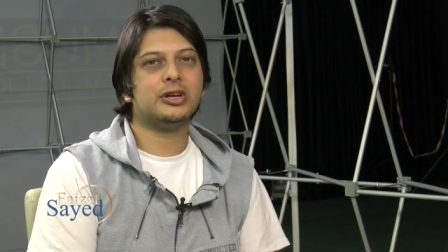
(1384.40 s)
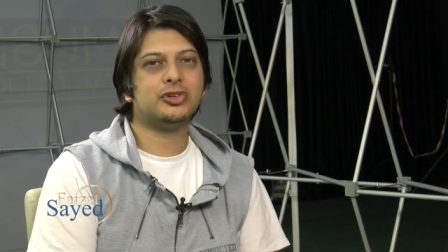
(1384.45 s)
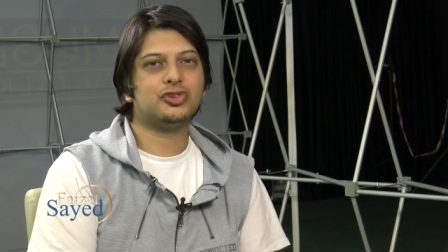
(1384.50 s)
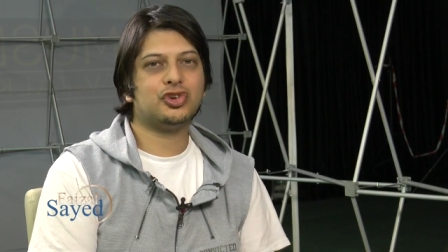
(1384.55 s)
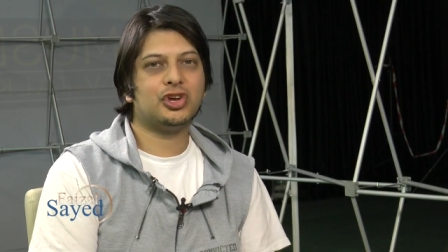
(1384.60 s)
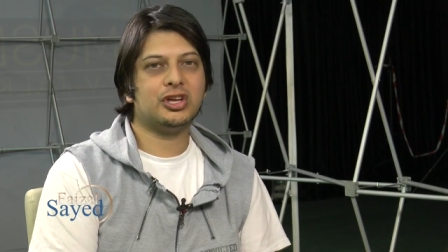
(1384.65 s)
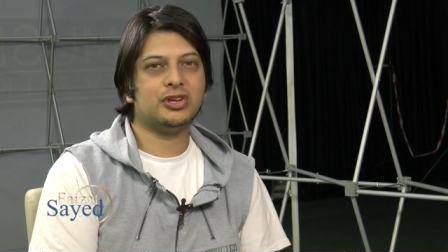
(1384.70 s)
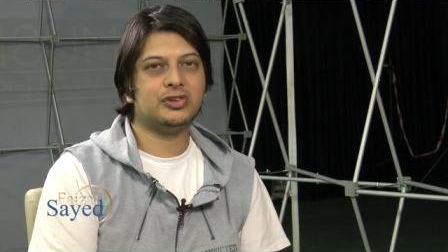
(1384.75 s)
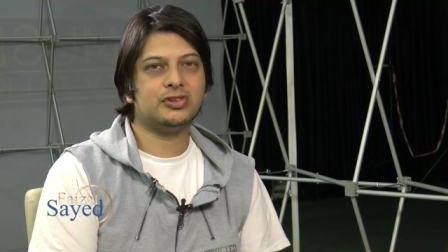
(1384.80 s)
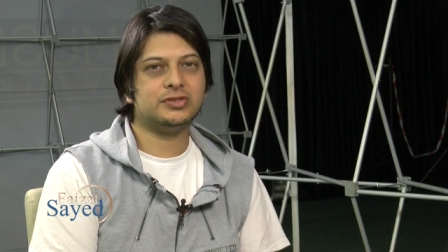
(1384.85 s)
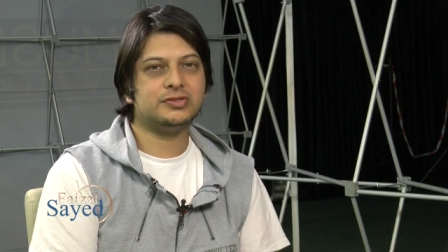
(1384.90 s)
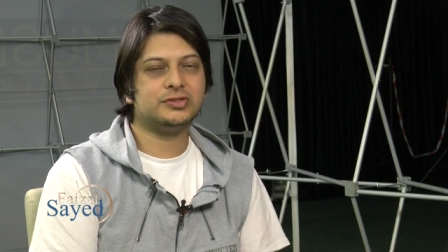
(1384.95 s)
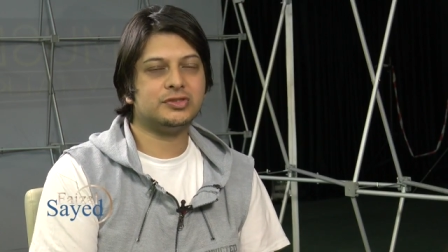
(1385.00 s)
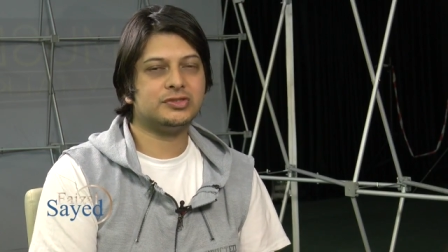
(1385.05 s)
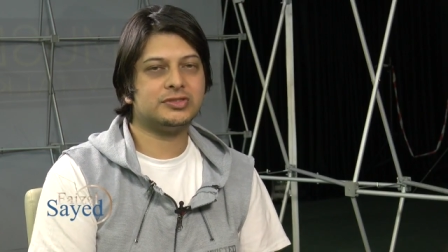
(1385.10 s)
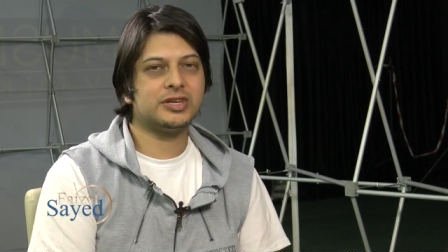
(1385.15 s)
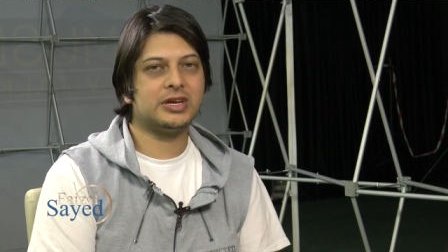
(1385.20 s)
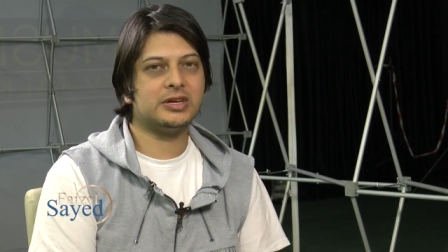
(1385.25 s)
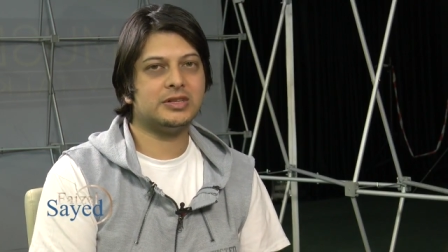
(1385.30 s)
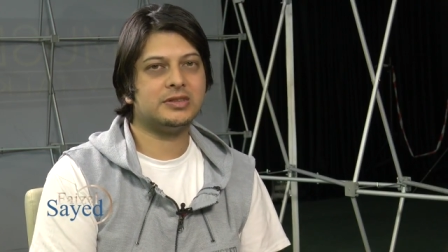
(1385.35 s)
to make a change
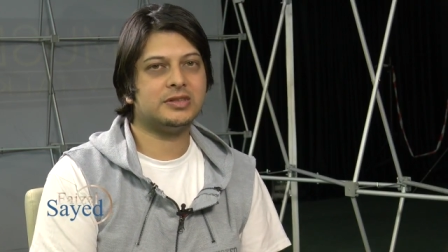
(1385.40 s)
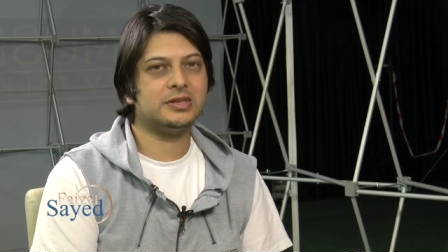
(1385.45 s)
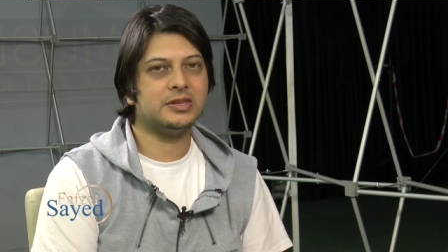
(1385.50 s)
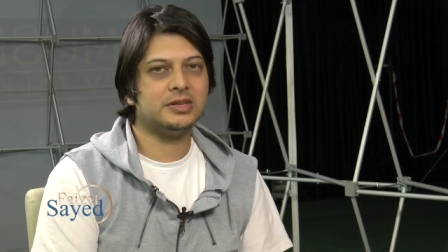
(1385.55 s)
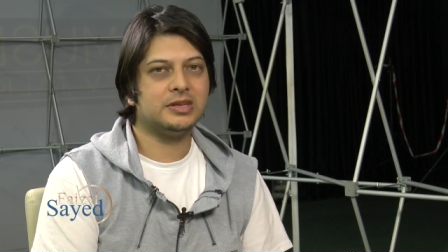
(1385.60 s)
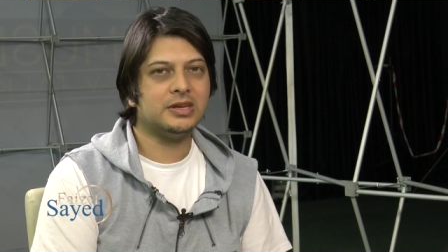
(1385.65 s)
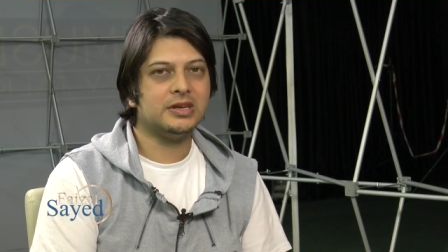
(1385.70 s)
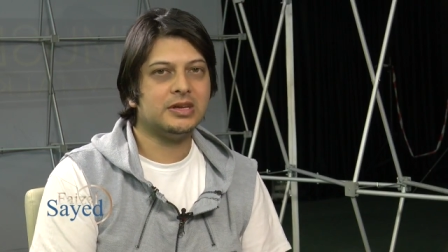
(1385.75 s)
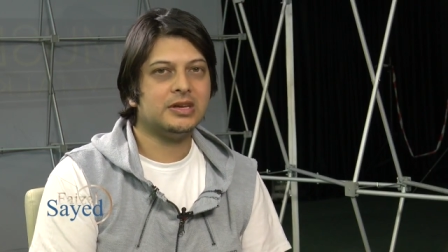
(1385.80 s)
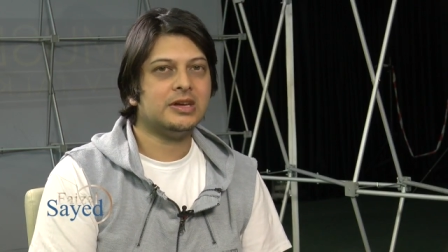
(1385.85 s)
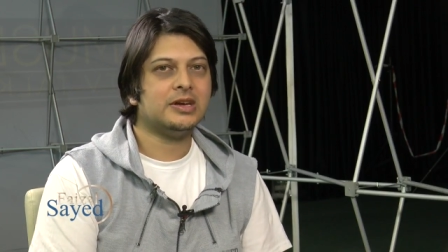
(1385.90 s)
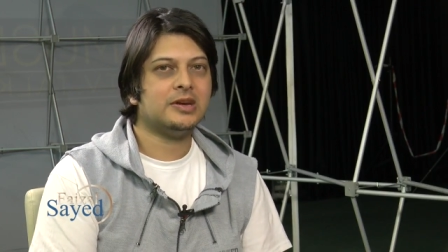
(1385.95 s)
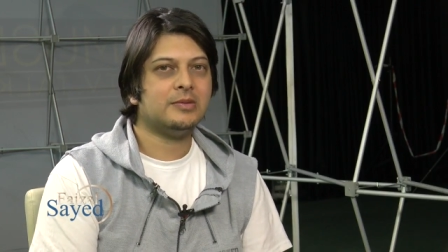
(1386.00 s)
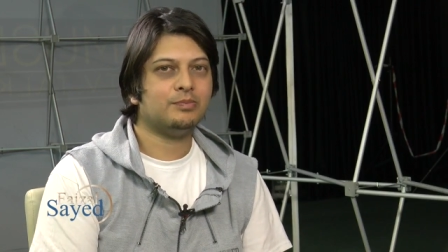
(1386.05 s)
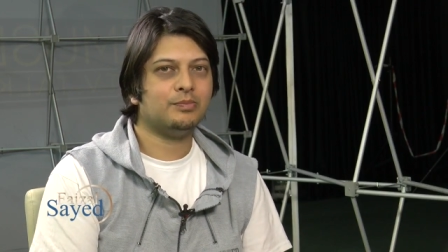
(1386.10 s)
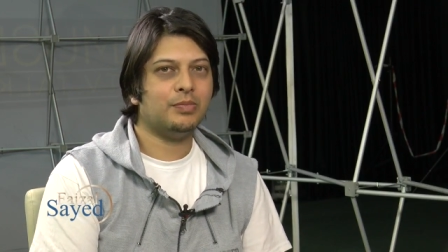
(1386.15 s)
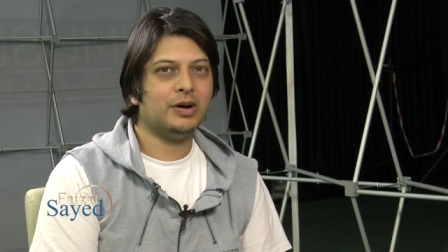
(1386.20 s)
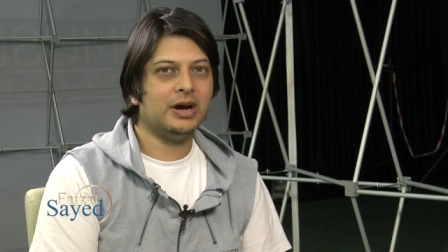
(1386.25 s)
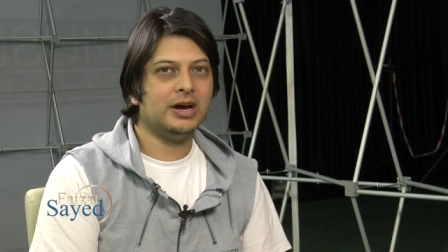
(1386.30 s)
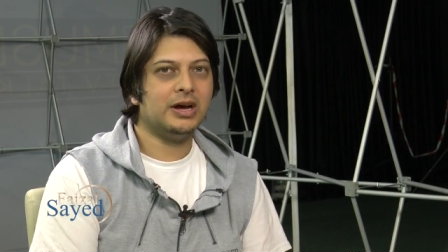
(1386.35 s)
in society
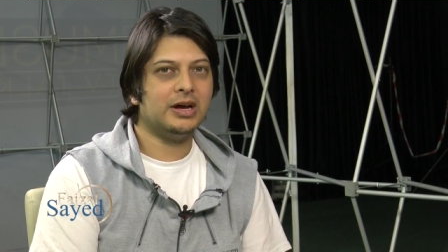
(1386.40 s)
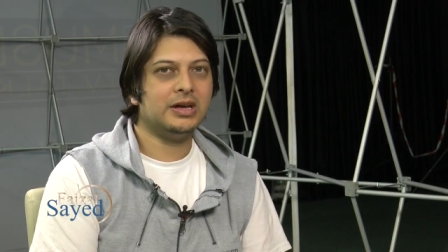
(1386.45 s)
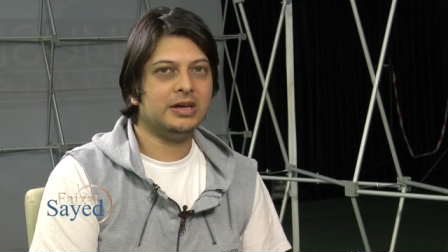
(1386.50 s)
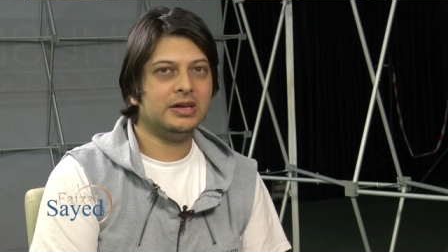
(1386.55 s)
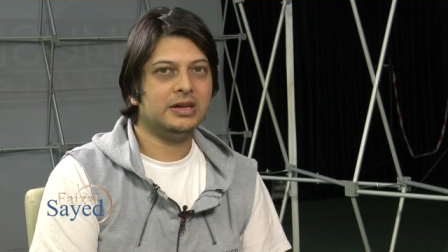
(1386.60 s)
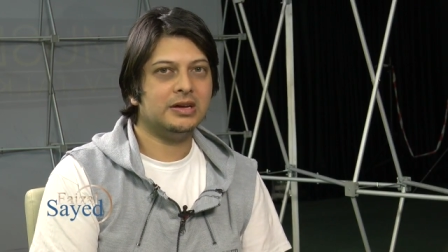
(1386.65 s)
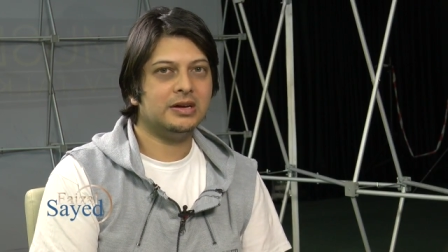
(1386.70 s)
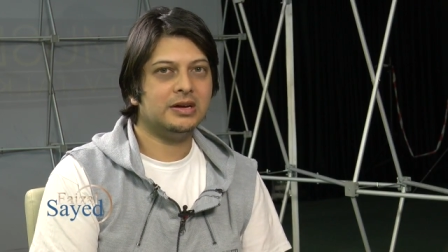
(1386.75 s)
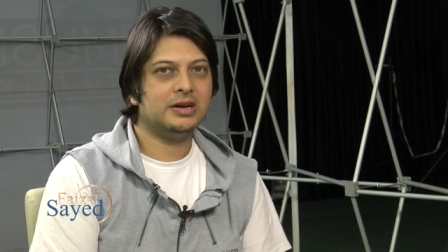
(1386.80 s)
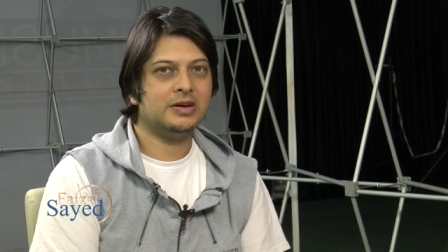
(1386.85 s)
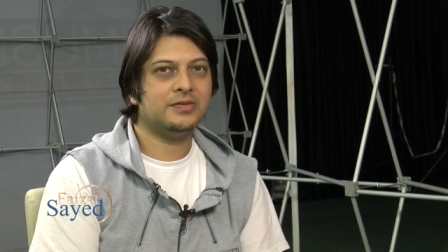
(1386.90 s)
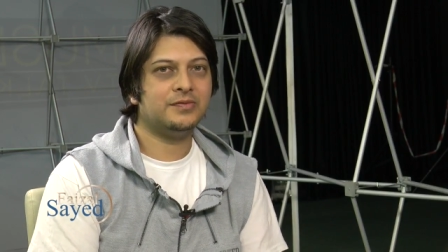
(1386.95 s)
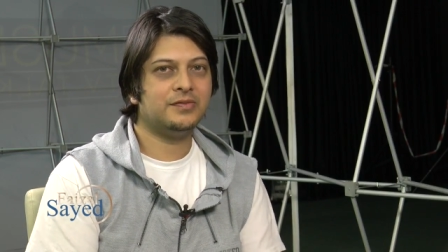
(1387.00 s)
by